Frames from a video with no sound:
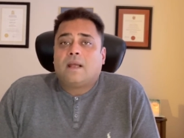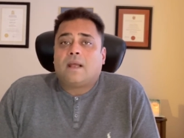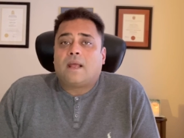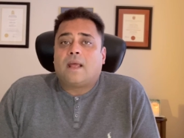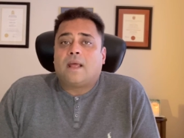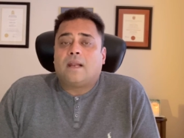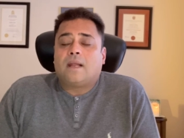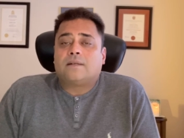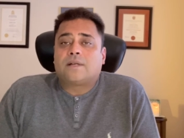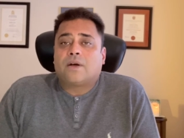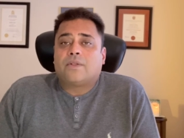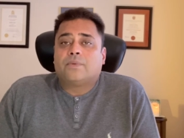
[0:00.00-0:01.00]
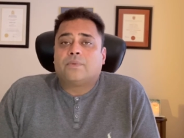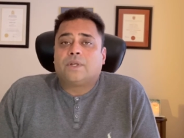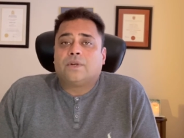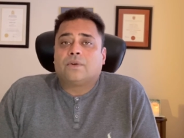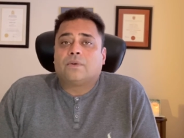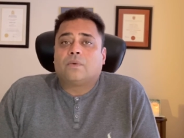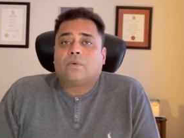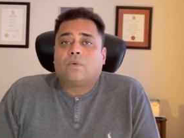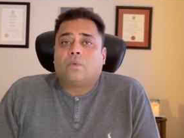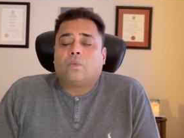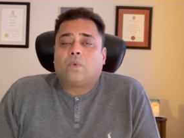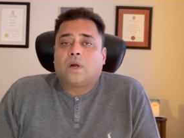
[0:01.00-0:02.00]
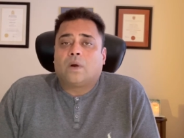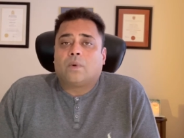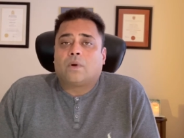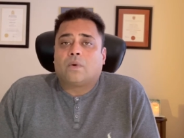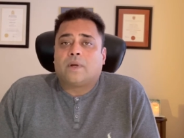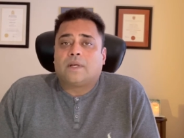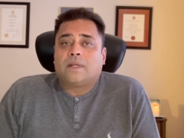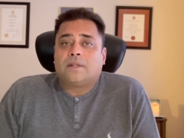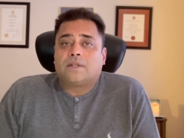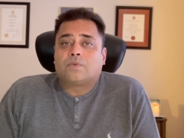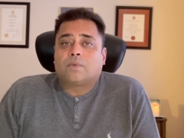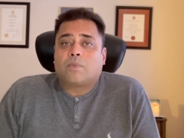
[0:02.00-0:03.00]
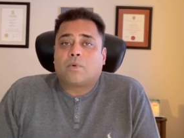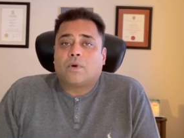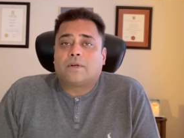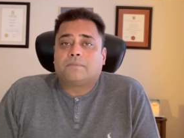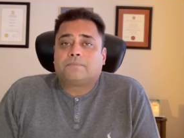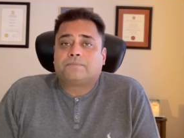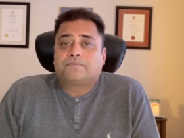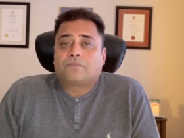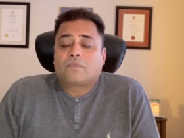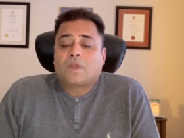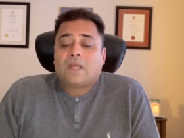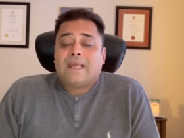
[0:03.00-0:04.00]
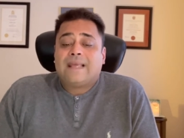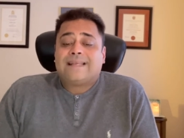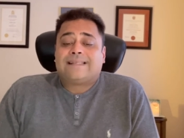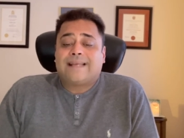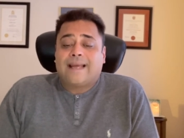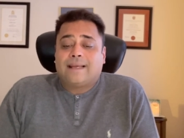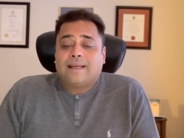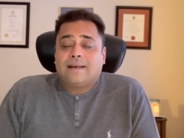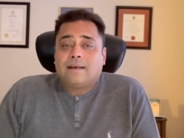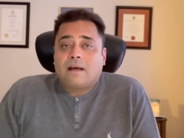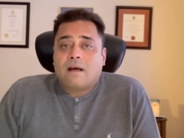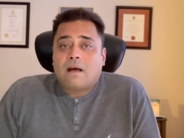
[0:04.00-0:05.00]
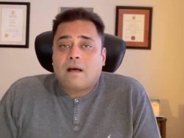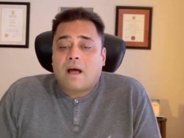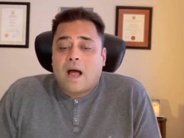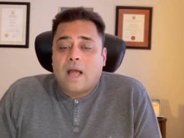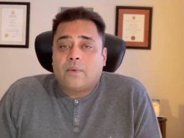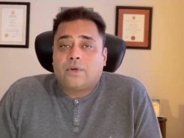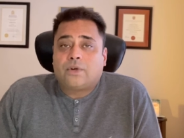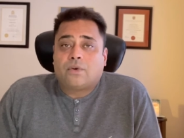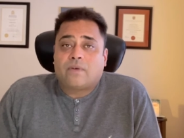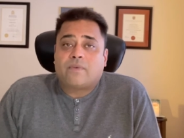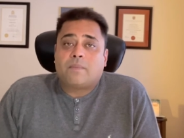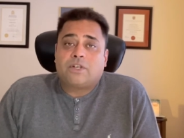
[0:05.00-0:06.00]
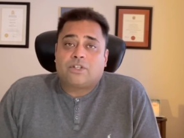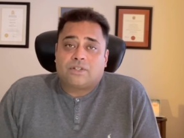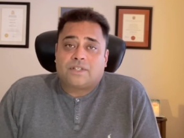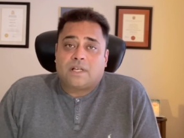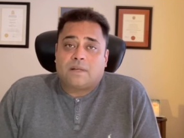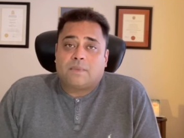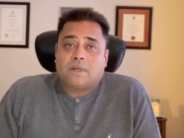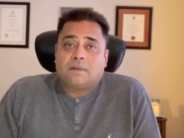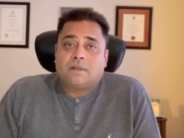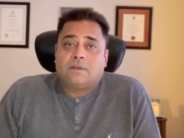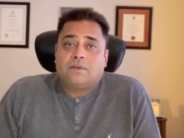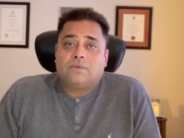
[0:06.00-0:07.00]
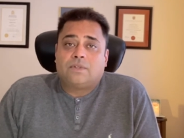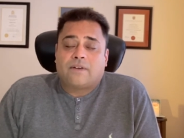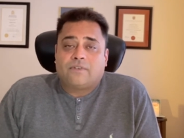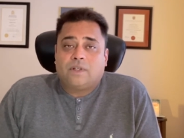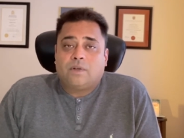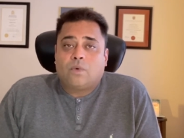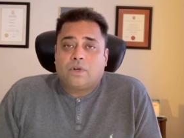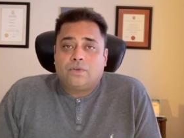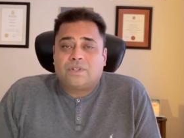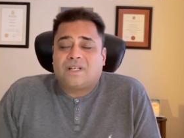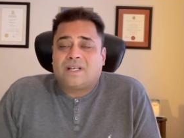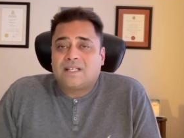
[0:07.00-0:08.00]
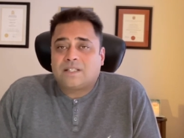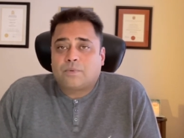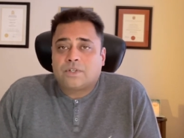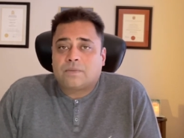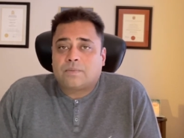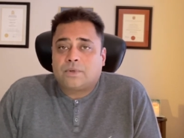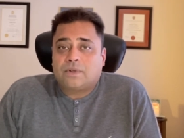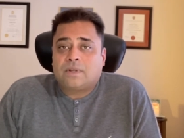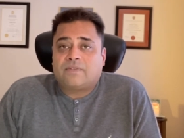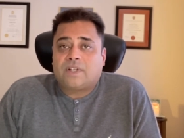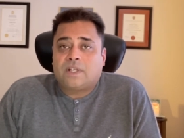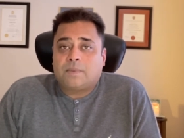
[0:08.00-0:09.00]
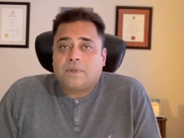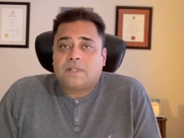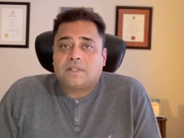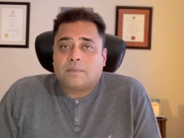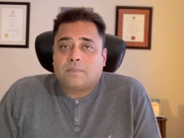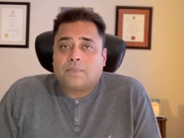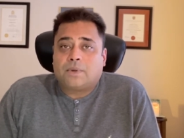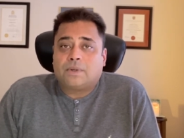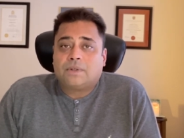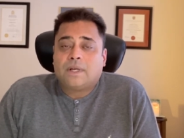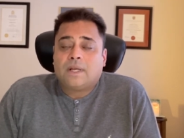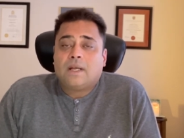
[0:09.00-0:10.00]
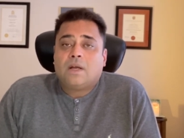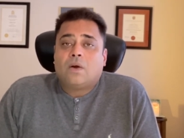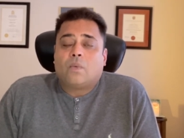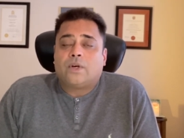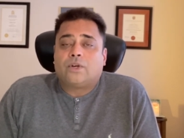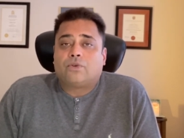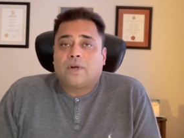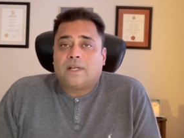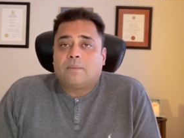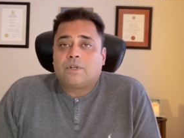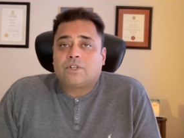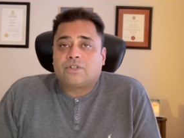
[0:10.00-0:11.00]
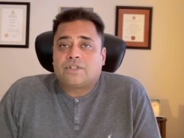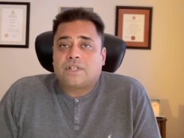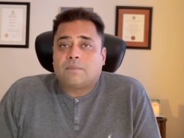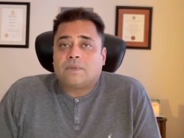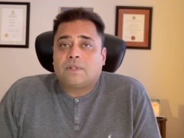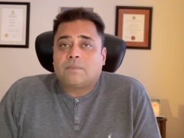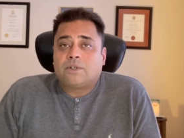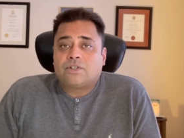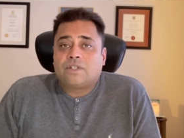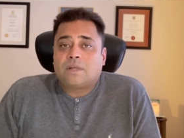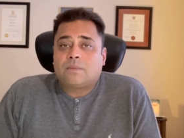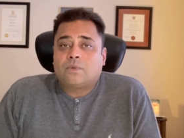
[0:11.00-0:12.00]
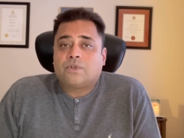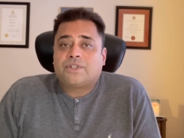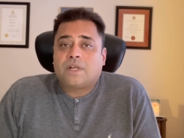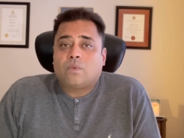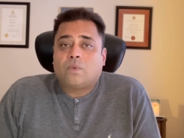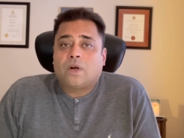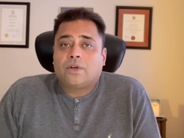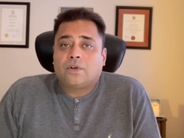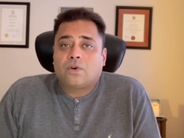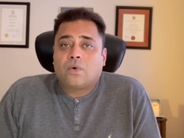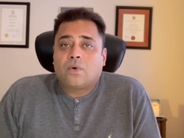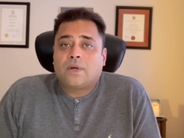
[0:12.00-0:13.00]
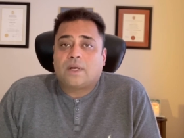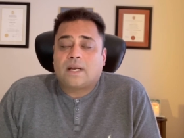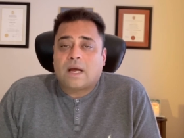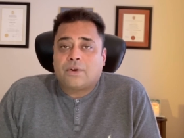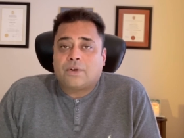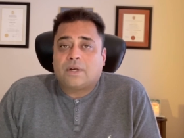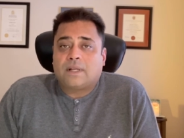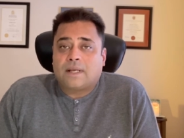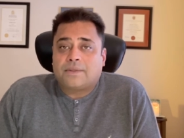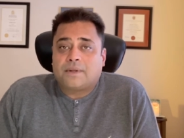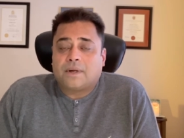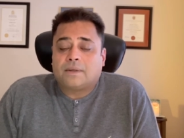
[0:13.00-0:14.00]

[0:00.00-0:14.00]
and tell the reader where we're going in this report. Second, I would create a mission statement. You definitely want to use the KISS principle of keeping it simple when creating a mission statement. The mission statement will say where you're going and how you're going to get there.